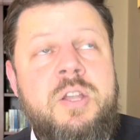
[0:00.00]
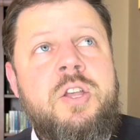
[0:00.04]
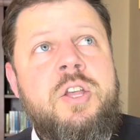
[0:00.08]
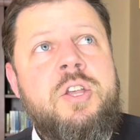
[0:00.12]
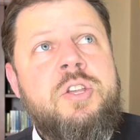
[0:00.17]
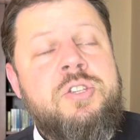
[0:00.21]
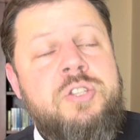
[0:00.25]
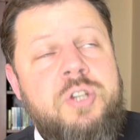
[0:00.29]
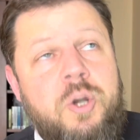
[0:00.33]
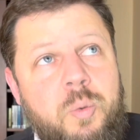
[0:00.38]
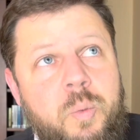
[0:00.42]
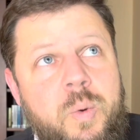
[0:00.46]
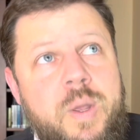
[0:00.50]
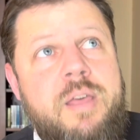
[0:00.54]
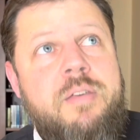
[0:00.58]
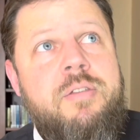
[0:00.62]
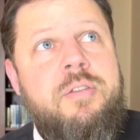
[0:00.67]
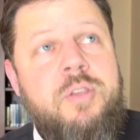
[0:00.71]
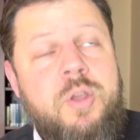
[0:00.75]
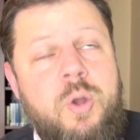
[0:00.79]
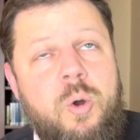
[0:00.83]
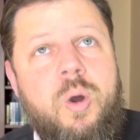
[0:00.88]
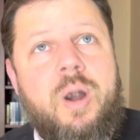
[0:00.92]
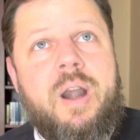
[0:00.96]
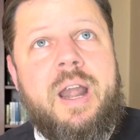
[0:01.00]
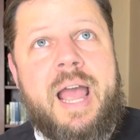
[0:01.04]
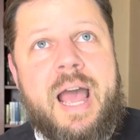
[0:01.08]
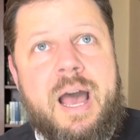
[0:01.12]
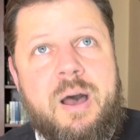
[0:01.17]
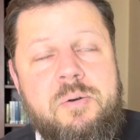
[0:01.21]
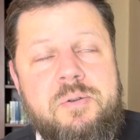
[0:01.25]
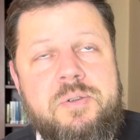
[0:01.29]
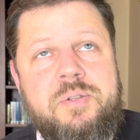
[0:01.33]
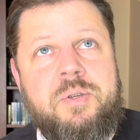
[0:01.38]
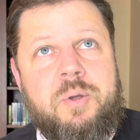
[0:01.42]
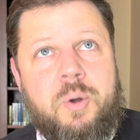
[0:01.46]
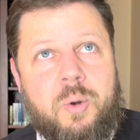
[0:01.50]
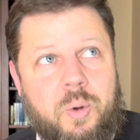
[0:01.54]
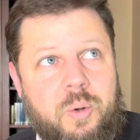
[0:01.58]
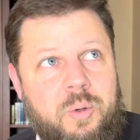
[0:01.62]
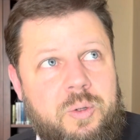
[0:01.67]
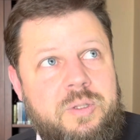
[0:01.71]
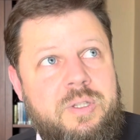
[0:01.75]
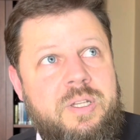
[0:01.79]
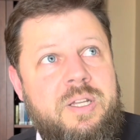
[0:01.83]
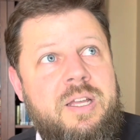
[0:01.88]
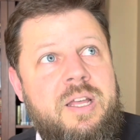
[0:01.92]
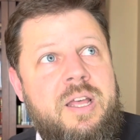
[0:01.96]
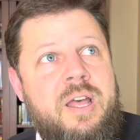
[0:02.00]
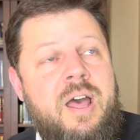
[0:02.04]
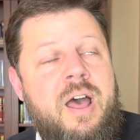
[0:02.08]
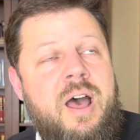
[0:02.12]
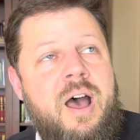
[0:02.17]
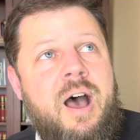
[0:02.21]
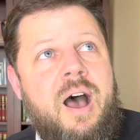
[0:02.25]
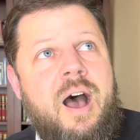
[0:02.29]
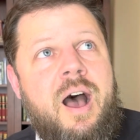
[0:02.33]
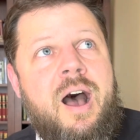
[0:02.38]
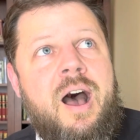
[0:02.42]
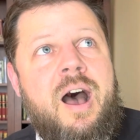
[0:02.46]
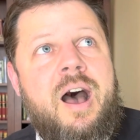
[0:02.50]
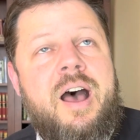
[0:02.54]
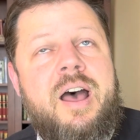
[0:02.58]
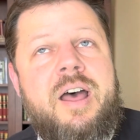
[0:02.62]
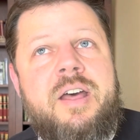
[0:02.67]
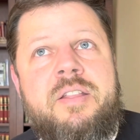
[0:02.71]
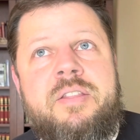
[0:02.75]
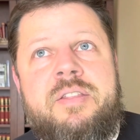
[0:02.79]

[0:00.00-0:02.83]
So with your household, uh,